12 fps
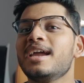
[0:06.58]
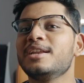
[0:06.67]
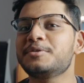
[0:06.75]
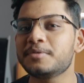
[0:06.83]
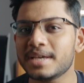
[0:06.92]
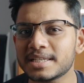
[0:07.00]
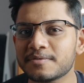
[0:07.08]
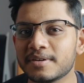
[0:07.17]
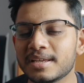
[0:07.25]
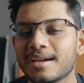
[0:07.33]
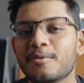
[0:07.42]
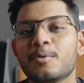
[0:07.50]
In today's
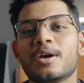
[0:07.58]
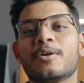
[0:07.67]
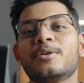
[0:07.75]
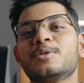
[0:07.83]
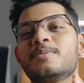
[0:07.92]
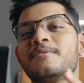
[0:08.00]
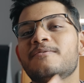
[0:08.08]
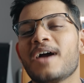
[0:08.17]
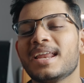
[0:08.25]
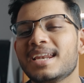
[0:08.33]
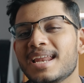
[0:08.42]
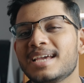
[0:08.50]
video, we are going to be
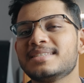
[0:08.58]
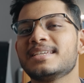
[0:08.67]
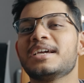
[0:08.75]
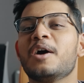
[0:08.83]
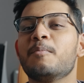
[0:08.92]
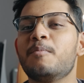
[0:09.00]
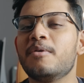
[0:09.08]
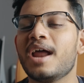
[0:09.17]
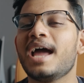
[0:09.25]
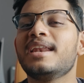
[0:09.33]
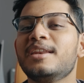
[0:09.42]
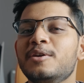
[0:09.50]
finalizing a
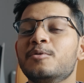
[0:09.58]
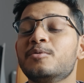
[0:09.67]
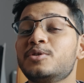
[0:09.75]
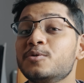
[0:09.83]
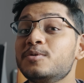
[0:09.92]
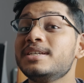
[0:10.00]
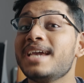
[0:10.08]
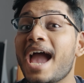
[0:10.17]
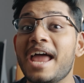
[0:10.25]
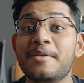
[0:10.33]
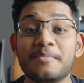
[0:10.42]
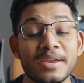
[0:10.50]
brand new 2D
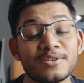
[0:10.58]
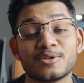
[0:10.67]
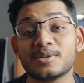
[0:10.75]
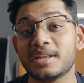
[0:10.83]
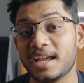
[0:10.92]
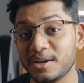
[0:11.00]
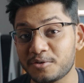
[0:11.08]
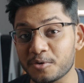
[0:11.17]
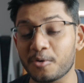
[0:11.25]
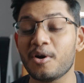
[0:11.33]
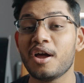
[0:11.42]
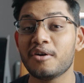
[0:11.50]
animation
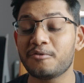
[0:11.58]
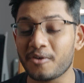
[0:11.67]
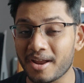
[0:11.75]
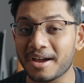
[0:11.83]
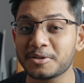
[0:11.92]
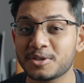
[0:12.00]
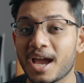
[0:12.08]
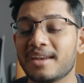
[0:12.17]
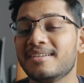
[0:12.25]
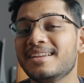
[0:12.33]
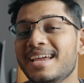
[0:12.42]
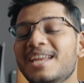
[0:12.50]
intro for our
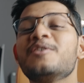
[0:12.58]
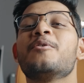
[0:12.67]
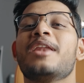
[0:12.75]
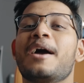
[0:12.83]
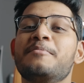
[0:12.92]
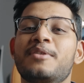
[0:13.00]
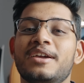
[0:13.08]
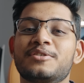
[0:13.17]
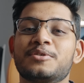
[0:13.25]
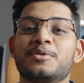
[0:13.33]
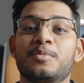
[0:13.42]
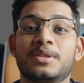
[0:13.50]
channel in
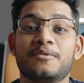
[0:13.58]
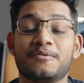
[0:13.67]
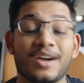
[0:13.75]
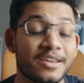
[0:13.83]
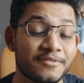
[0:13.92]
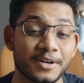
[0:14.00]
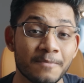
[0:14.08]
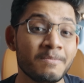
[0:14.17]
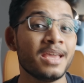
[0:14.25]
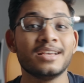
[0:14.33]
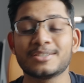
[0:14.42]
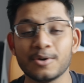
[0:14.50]
collaboration with Fiverr.
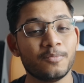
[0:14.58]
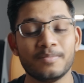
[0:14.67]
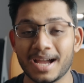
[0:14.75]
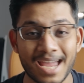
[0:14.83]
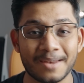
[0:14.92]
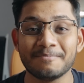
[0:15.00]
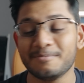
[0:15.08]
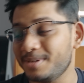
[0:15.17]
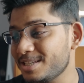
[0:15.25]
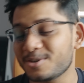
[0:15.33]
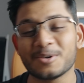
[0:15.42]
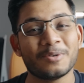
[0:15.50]
So again,
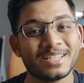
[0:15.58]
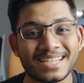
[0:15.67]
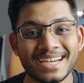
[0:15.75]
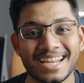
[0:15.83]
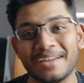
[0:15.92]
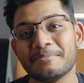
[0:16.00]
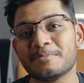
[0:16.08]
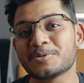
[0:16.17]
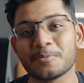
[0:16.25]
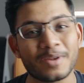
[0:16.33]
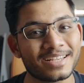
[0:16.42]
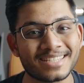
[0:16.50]
let's not waste any time. I'm
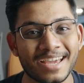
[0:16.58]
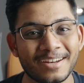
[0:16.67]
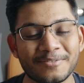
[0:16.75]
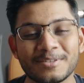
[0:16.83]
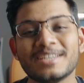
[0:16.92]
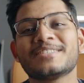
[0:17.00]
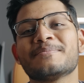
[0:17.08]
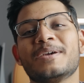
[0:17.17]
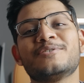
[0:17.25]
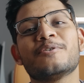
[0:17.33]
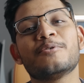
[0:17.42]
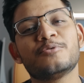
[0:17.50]
super excited for this.
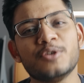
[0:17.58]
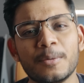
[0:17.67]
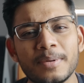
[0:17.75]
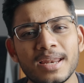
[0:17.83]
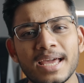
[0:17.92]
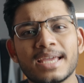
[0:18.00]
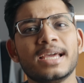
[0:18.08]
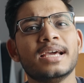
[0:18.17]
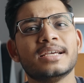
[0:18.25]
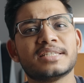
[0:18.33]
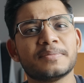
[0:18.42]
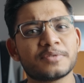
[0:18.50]
Make sure you drop a like,
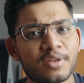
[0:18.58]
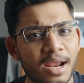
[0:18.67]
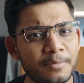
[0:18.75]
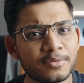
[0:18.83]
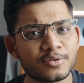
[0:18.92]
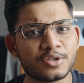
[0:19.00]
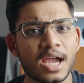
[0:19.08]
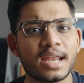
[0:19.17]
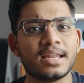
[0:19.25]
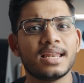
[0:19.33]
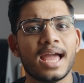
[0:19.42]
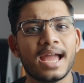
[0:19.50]
subscribe to the
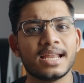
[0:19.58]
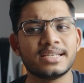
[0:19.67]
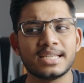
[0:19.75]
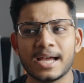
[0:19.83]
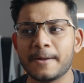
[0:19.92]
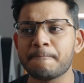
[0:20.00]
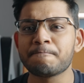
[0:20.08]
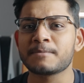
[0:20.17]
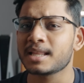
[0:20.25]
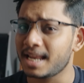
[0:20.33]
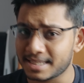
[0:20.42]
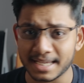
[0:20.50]
channel, and
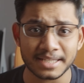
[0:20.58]
let's